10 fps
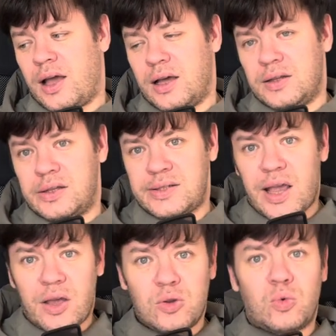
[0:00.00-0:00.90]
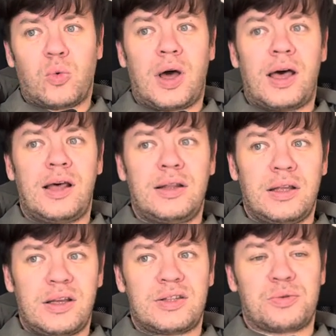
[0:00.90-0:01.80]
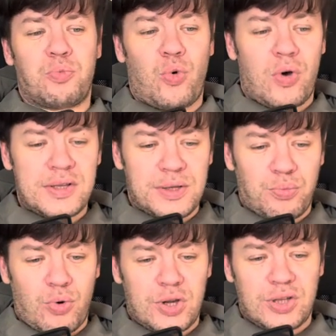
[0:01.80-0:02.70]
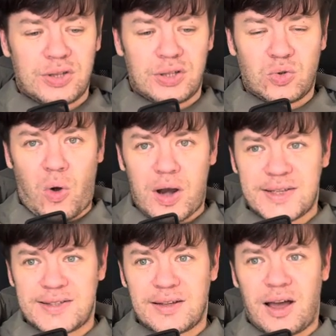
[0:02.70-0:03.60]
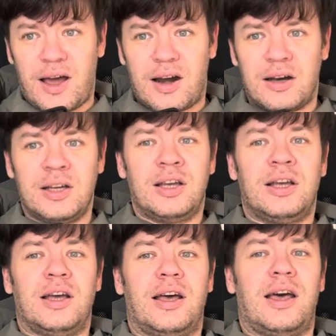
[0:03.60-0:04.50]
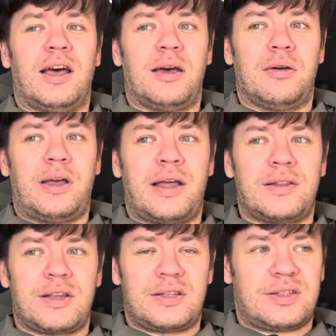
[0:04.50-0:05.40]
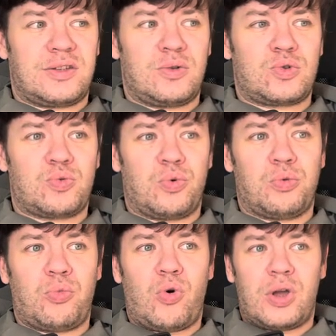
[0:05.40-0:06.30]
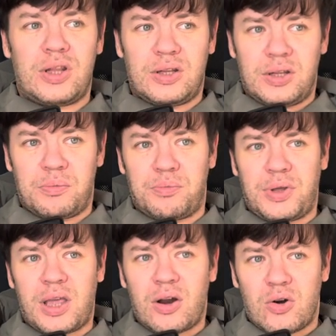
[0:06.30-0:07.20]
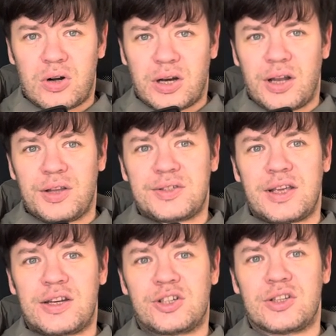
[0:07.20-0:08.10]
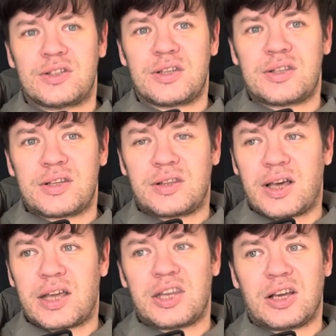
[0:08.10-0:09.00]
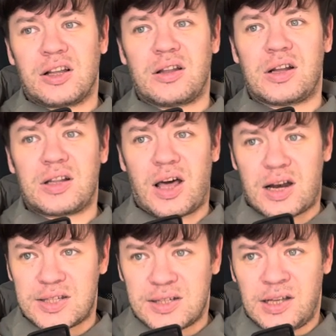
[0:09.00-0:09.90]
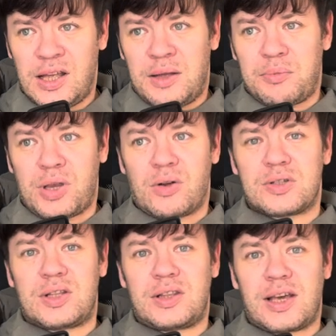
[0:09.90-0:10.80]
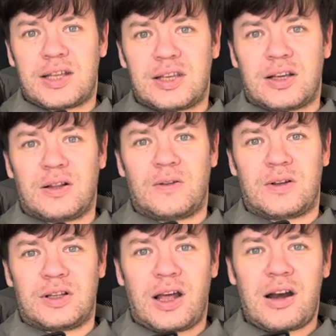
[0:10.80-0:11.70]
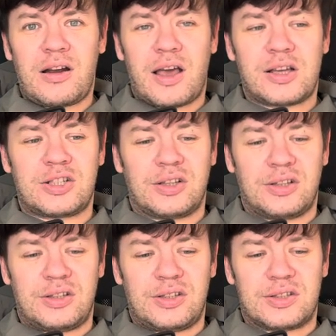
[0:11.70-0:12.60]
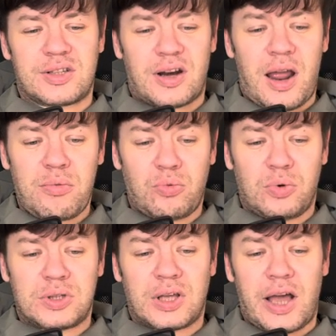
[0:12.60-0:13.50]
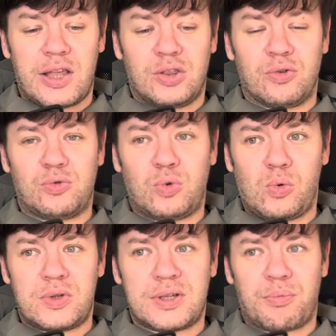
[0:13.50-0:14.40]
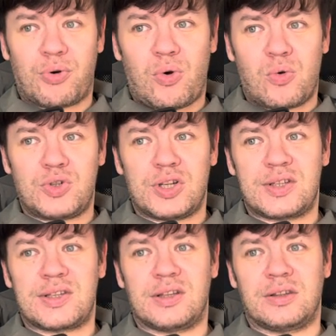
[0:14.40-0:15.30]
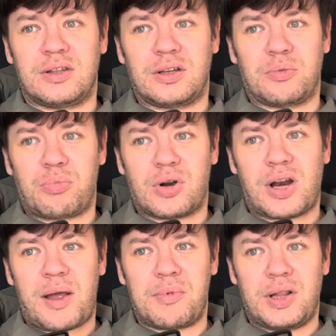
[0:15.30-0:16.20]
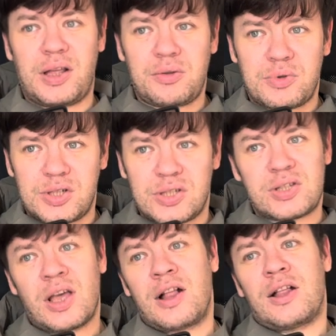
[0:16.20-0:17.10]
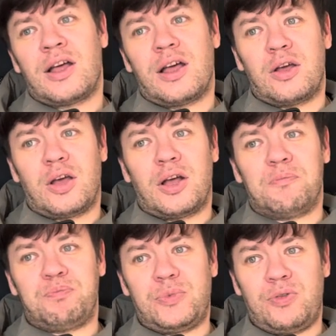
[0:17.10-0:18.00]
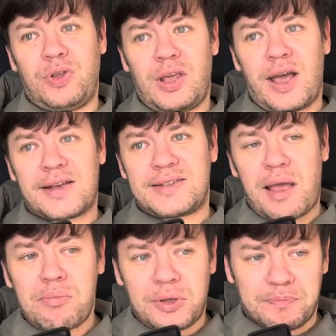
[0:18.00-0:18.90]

The second one is more supporting the North Star, and it's useful more in the bigger organizations. It's a technical radars, because the technical radar actually describe what kind of tools, approaches, and programming languages we accept.